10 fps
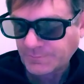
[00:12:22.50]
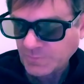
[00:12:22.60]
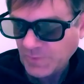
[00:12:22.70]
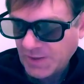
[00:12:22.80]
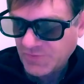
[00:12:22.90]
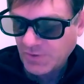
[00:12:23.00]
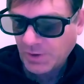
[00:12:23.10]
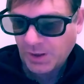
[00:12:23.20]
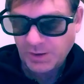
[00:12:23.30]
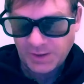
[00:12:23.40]
gets in the
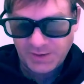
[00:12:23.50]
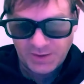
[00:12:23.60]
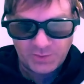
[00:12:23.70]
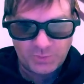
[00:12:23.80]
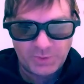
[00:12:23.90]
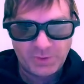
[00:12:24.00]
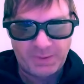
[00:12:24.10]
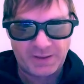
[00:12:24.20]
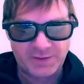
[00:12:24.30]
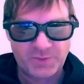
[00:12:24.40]
car, and then we go
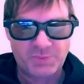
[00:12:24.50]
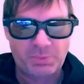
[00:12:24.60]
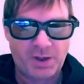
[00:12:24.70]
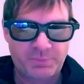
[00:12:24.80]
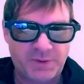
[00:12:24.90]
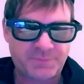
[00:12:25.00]
back to his apartment.